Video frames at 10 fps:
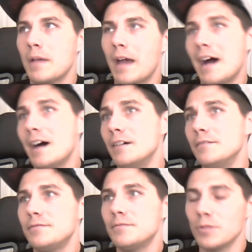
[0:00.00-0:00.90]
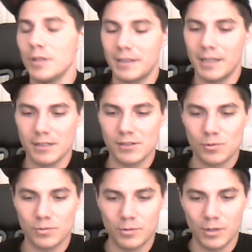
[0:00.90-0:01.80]
have, where like they can
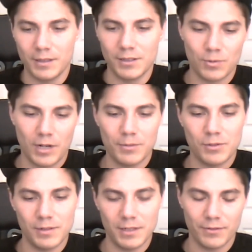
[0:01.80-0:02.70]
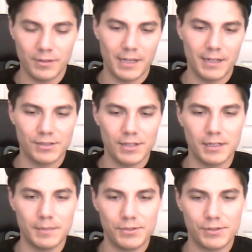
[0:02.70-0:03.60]
quickly swap between different lighting
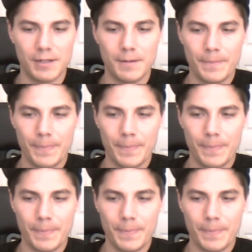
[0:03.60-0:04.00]
setups. Right.